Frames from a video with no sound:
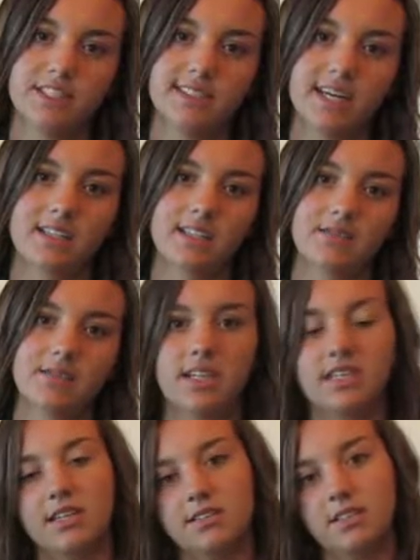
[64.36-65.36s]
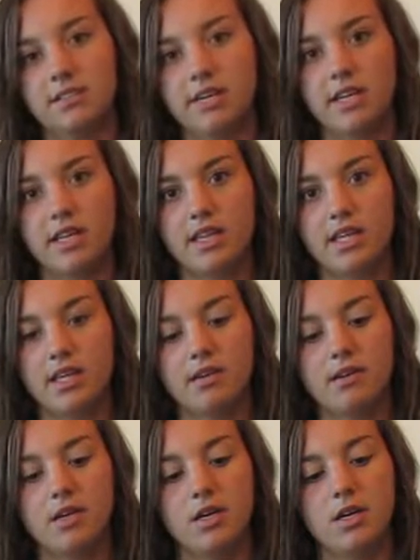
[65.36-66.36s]
cents, if that tells you anything.
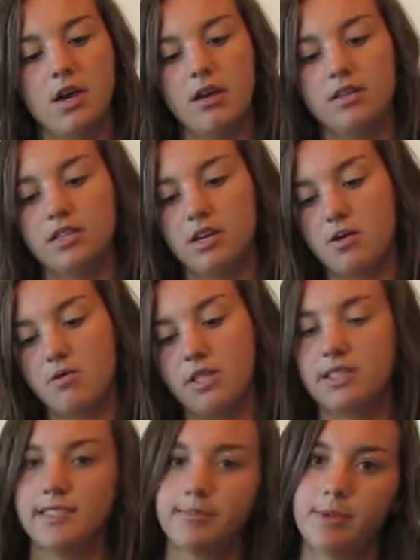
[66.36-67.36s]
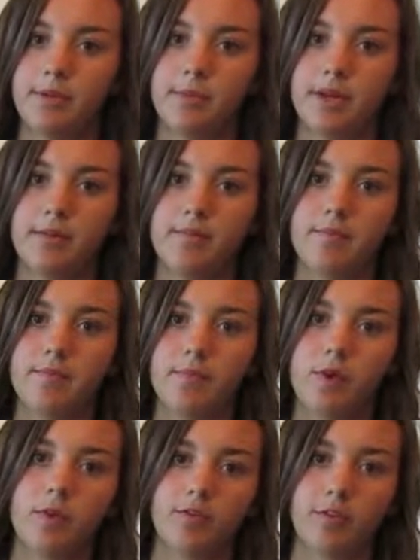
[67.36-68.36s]
So this experiment
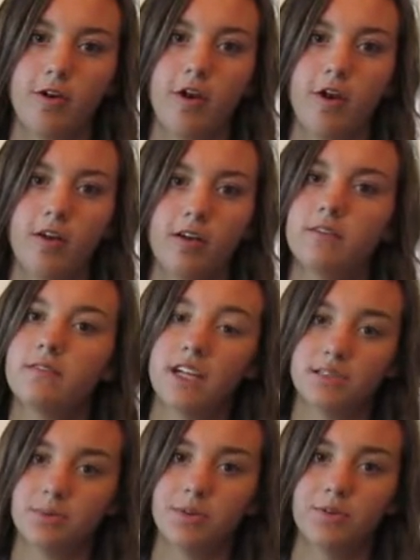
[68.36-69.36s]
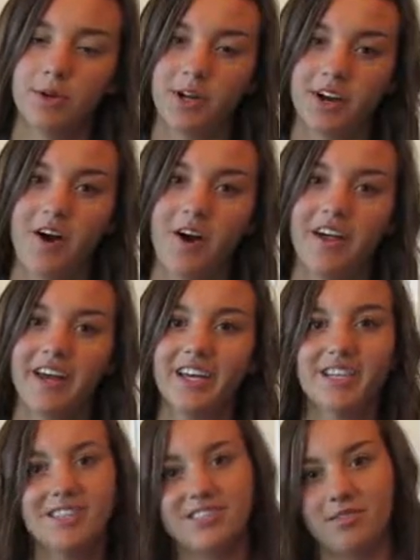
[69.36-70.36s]
overall, if that's what you want to call
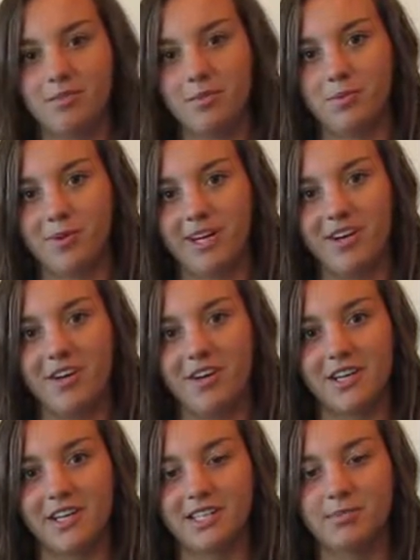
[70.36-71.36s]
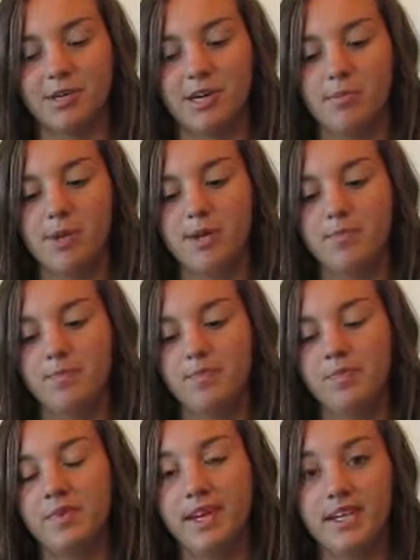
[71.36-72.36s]
it, some people might call it an experiment,
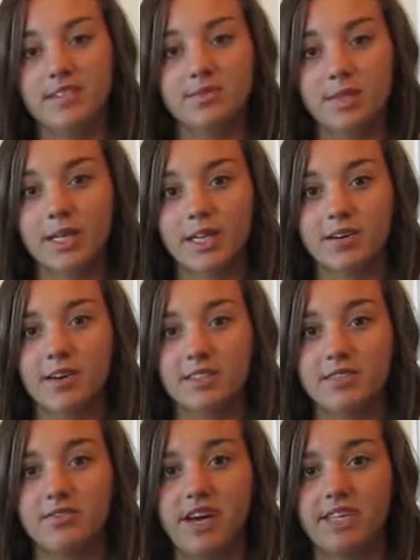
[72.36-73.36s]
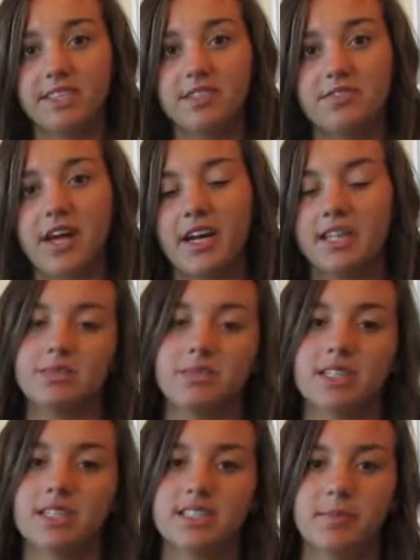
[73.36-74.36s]
is really cost effective and it's
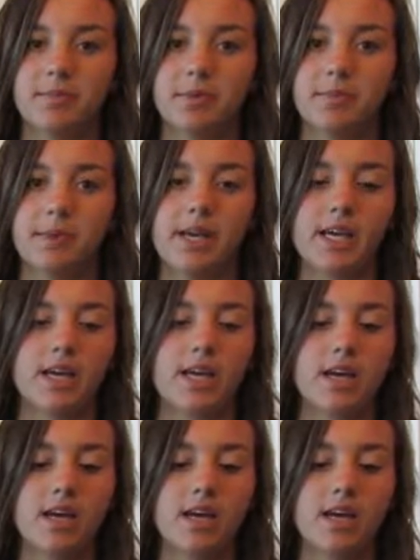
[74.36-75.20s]
really simple to make.